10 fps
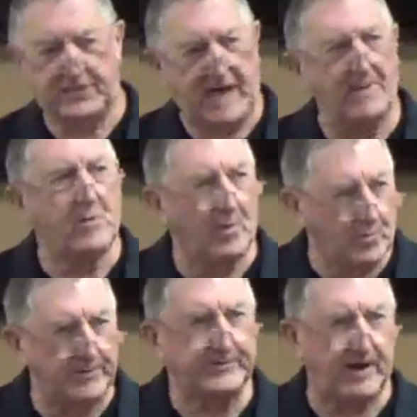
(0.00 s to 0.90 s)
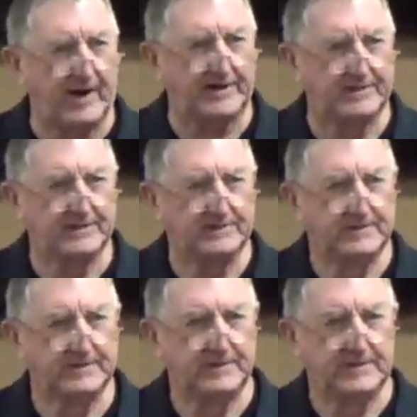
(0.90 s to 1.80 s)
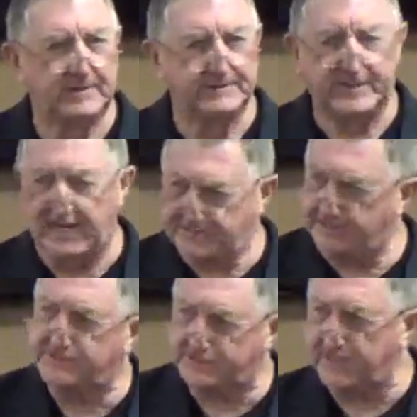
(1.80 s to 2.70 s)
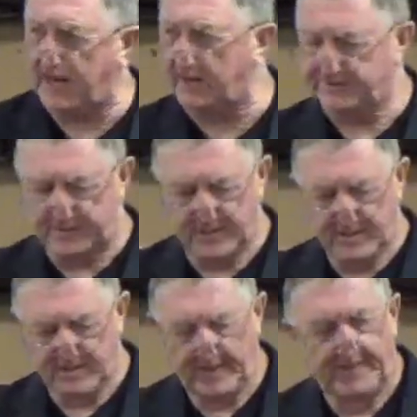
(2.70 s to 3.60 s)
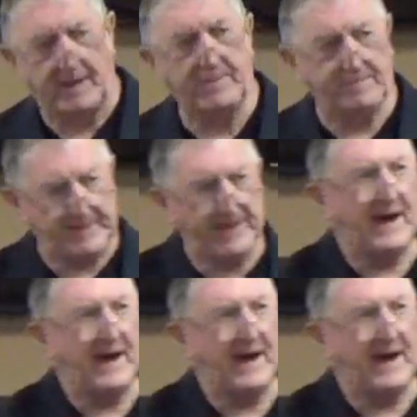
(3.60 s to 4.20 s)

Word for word: he came one with God. See, that's his desires. That we be